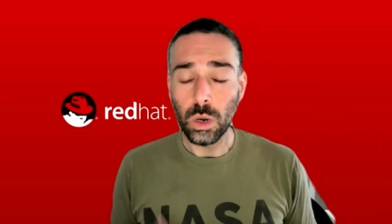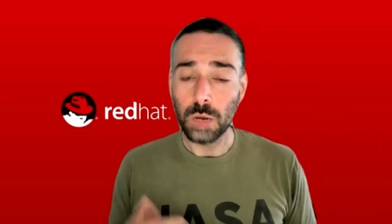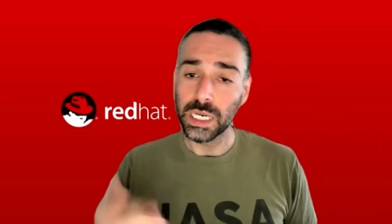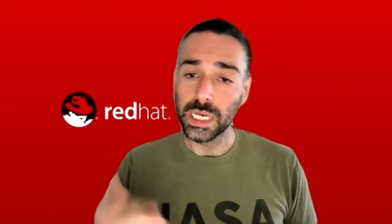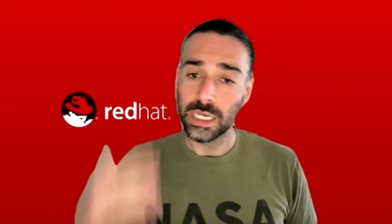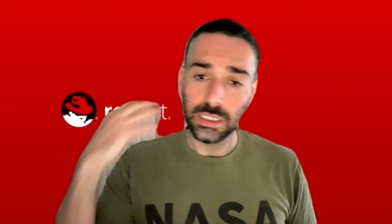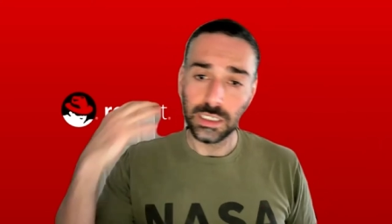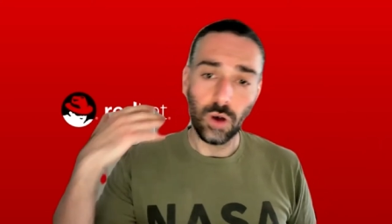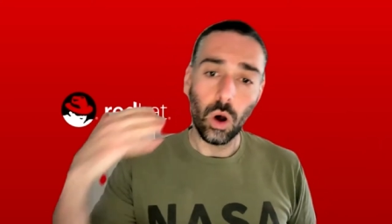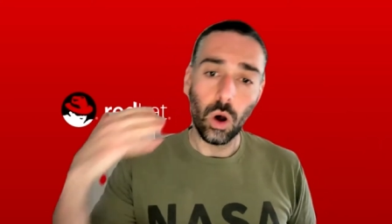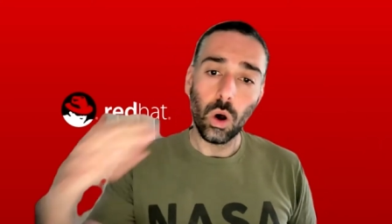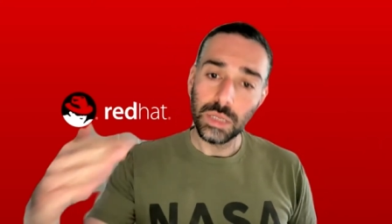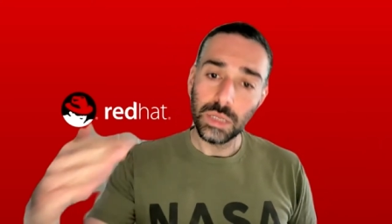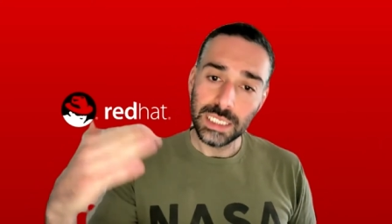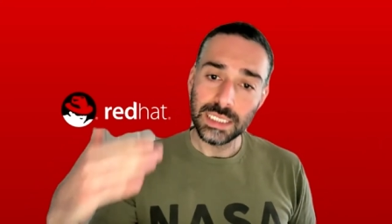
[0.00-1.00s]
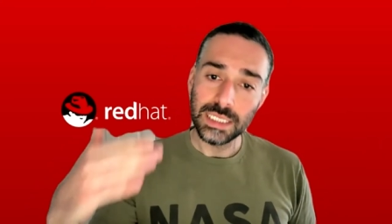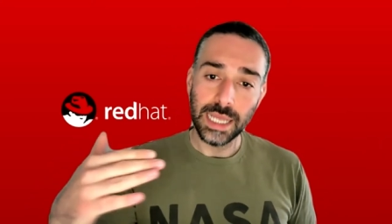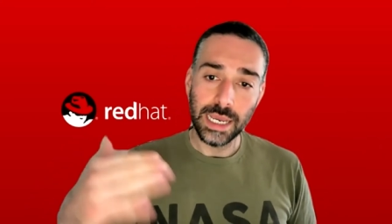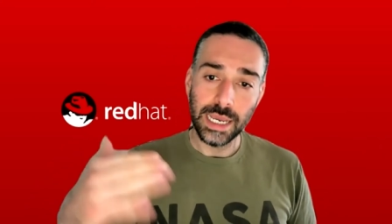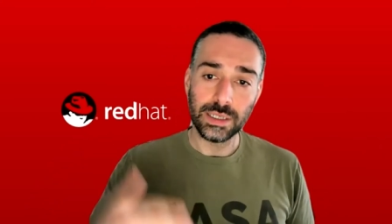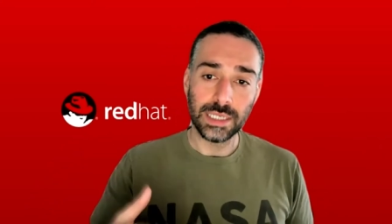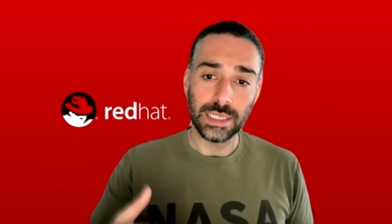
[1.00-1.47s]
because of all these
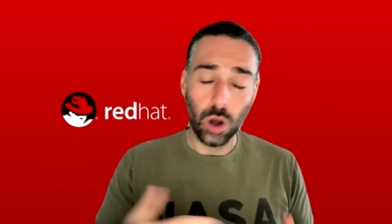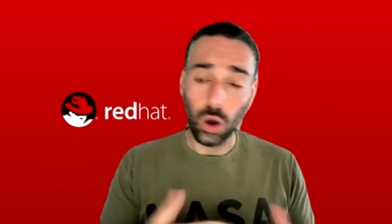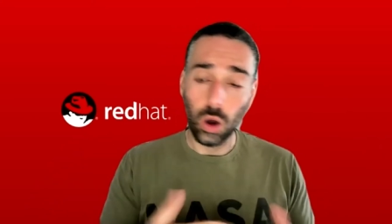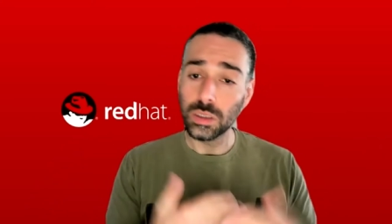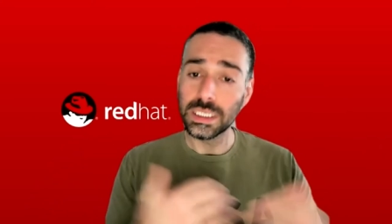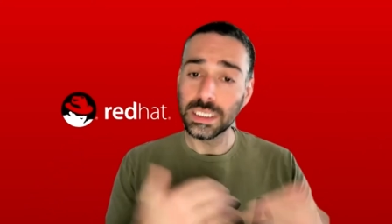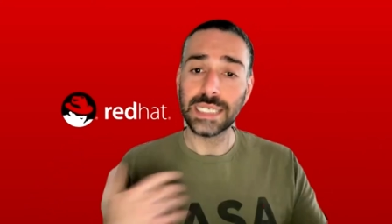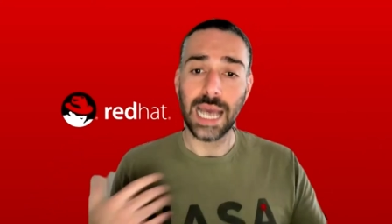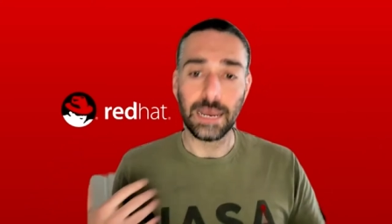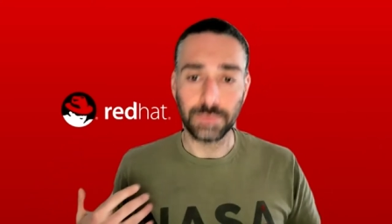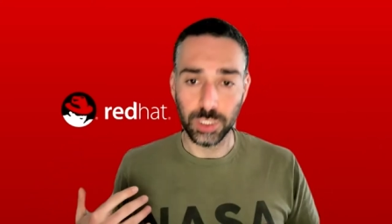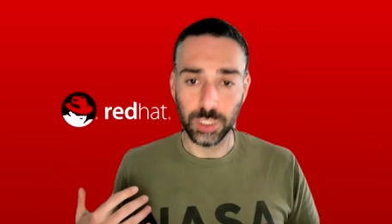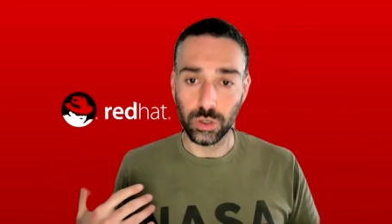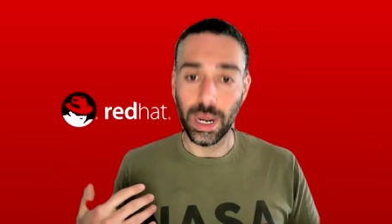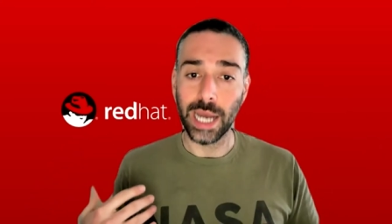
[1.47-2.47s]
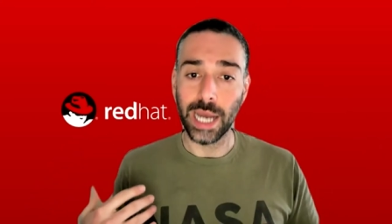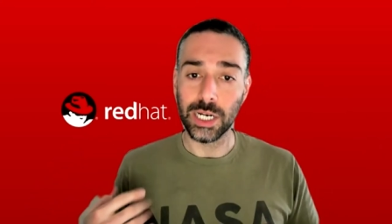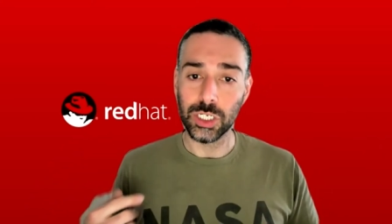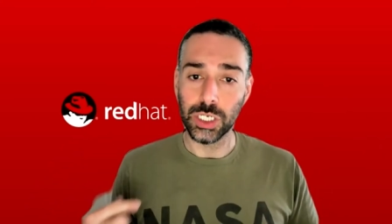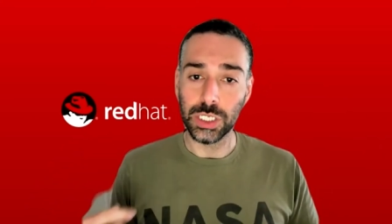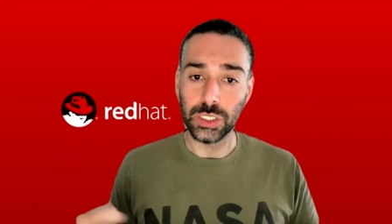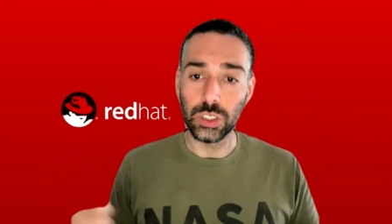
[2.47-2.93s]
layers and all these
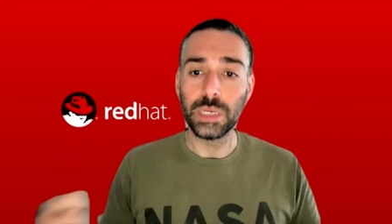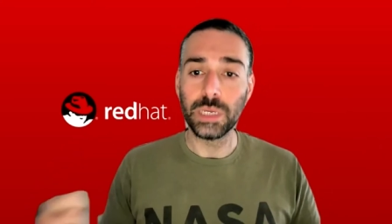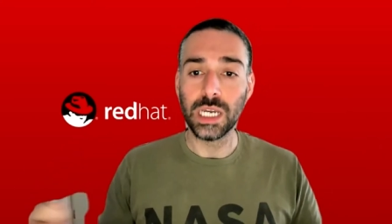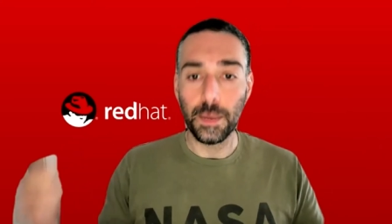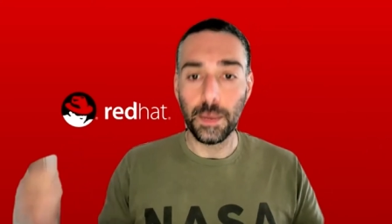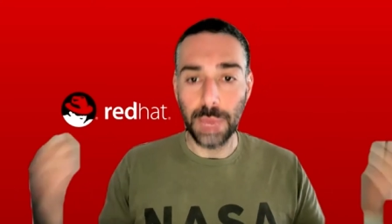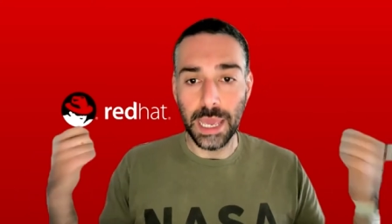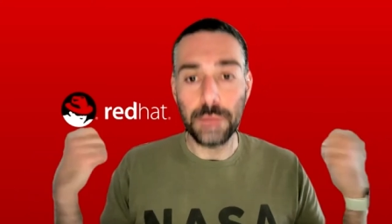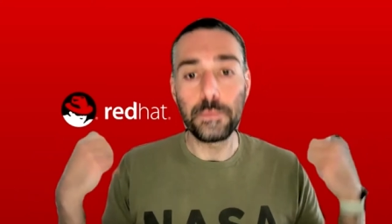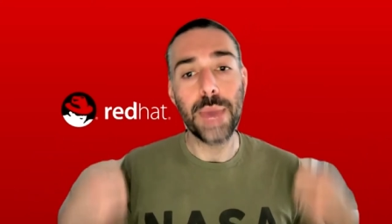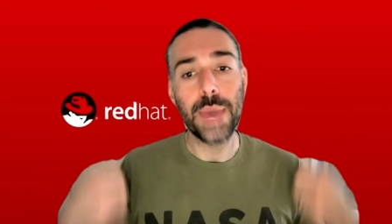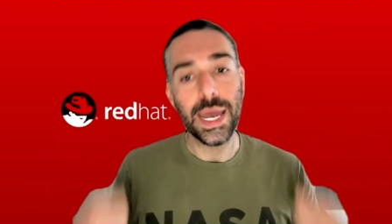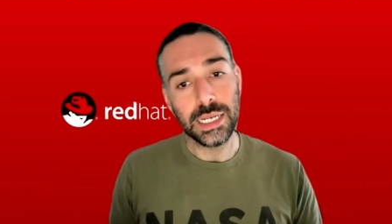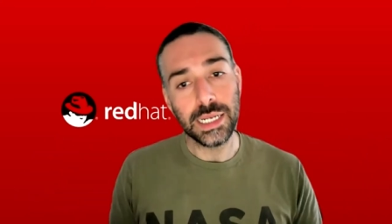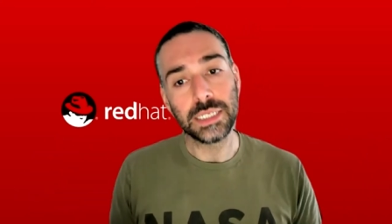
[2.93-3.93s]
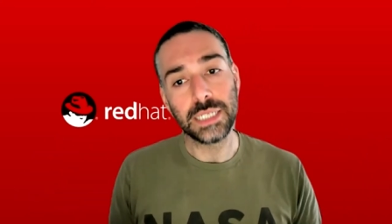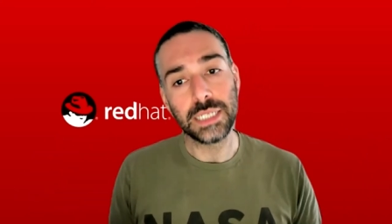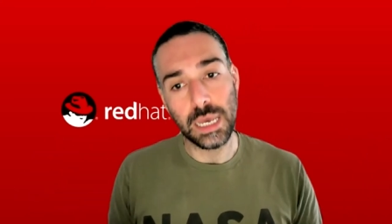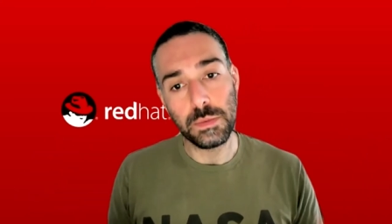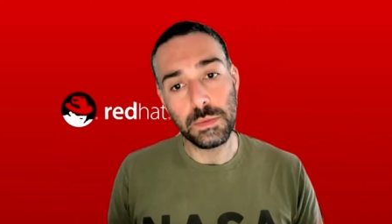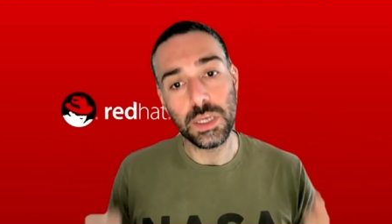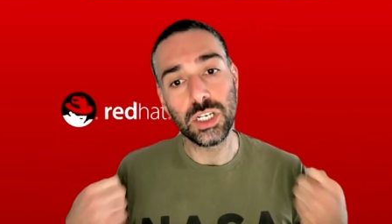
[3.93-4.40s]
abstractions, you become embedded into
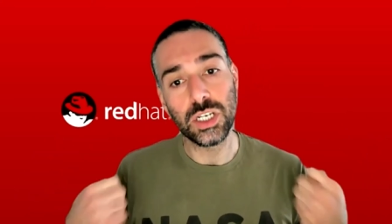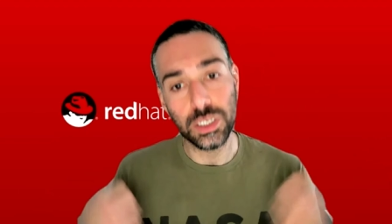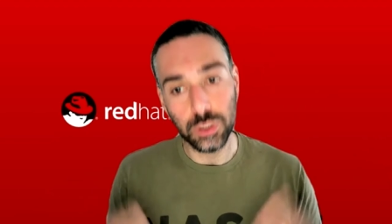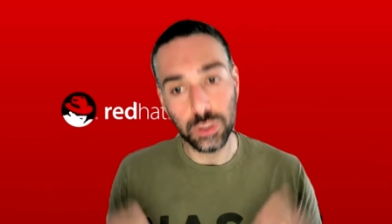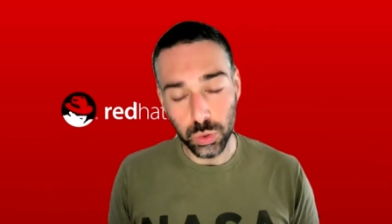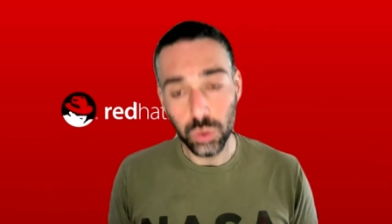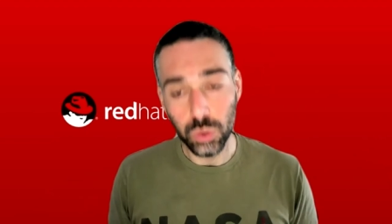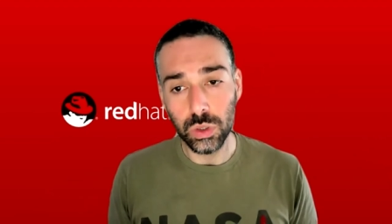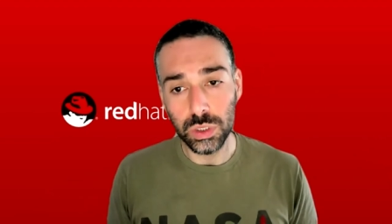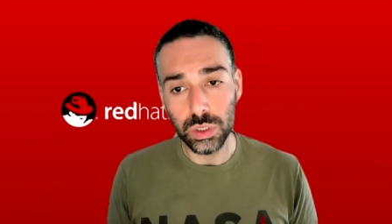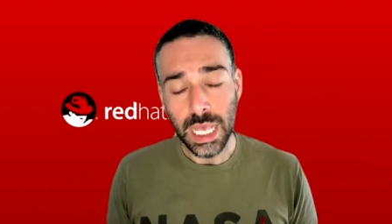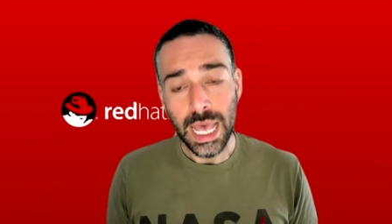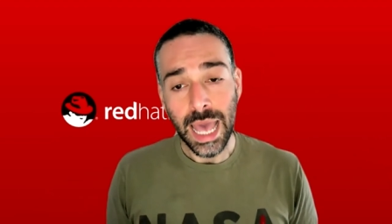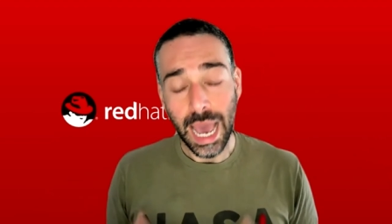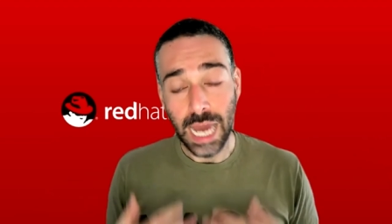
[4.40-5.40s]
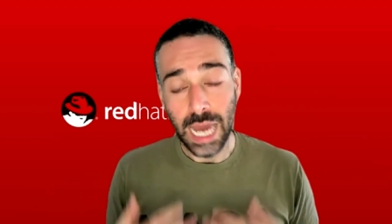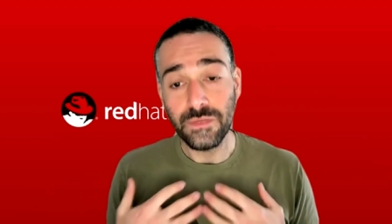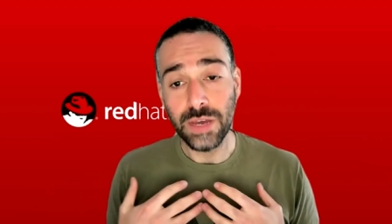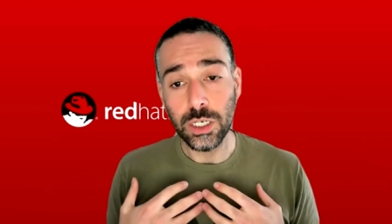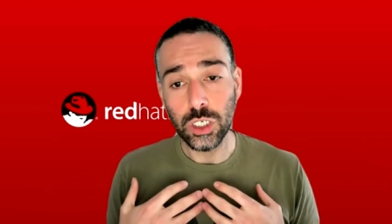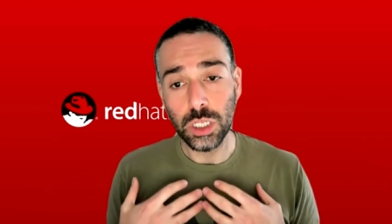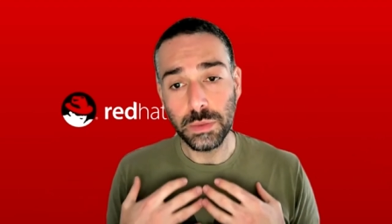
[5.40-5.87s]
images and tools and
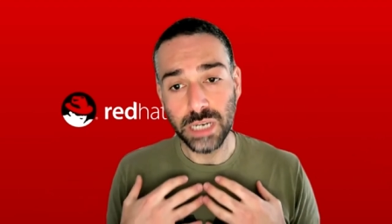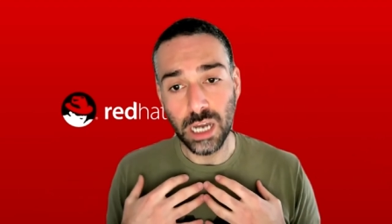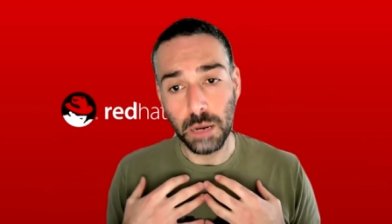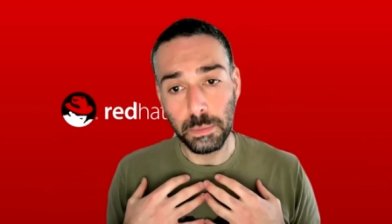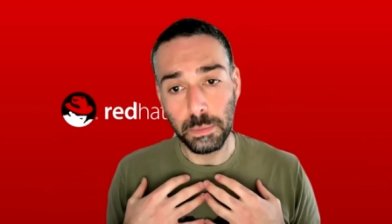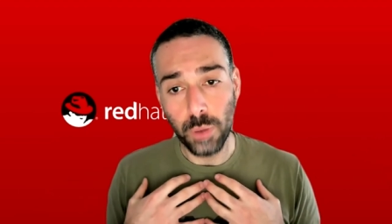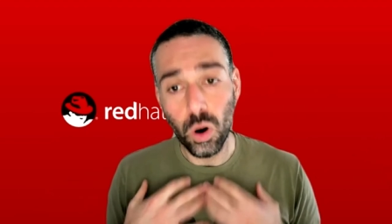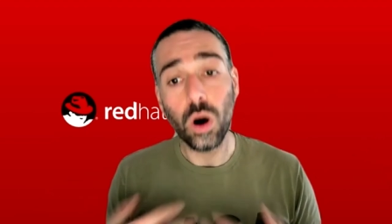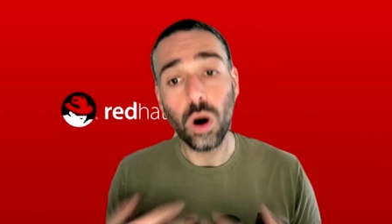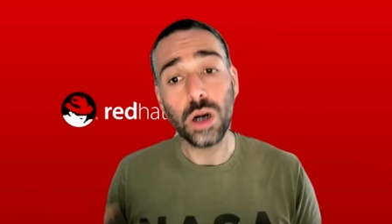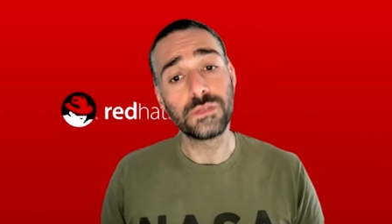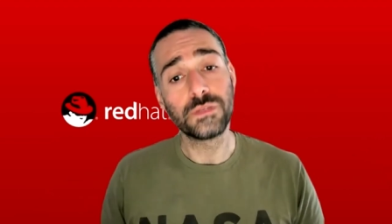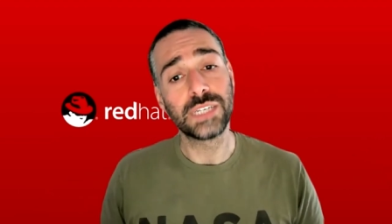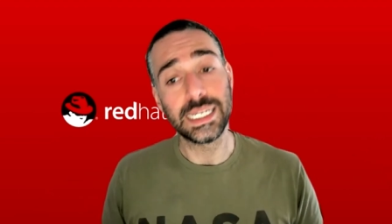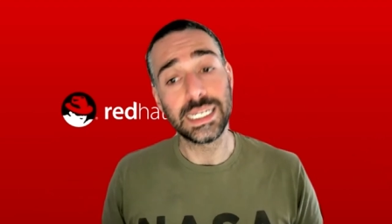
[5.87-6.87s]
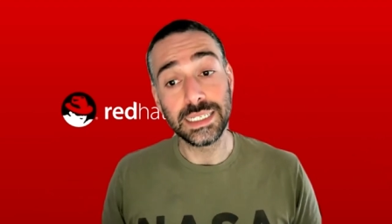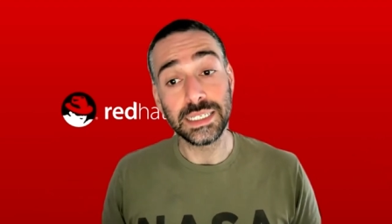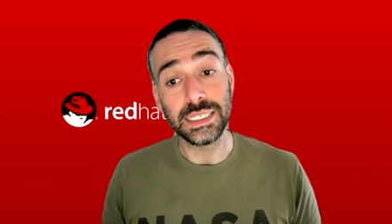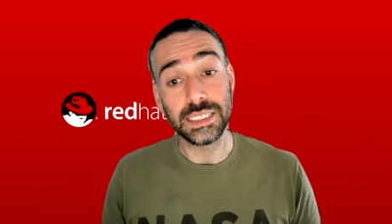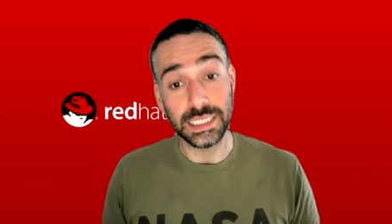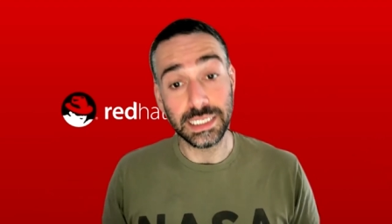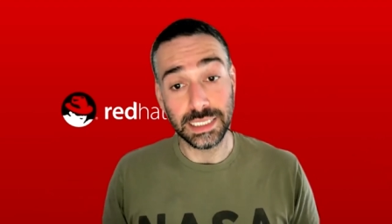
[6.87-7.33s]
eventually become part of the
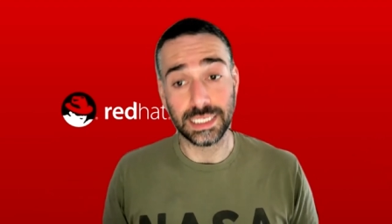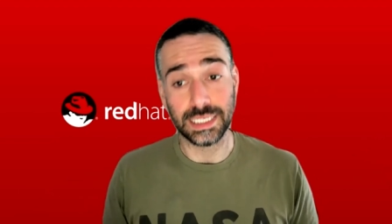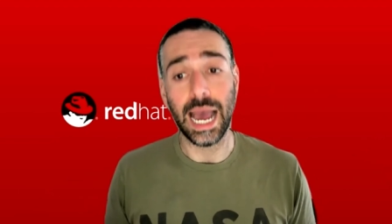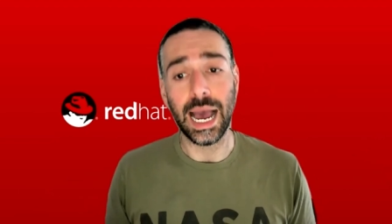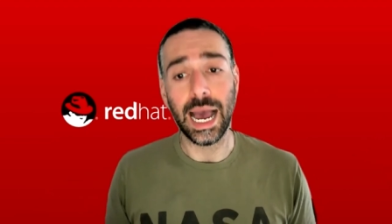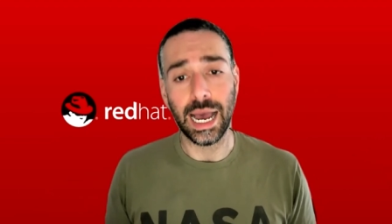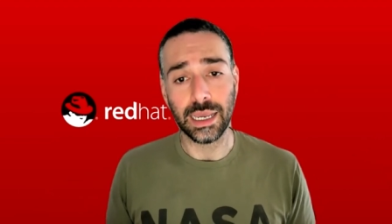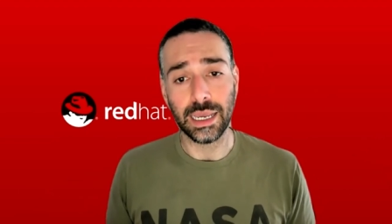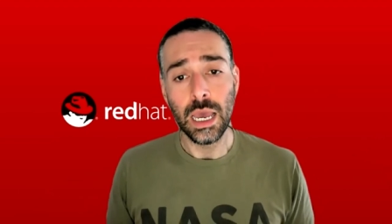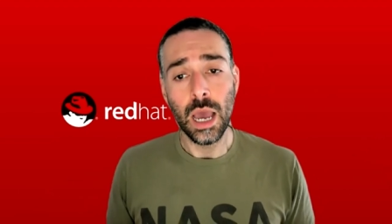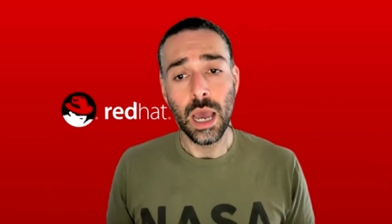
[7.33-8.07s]
existing stack,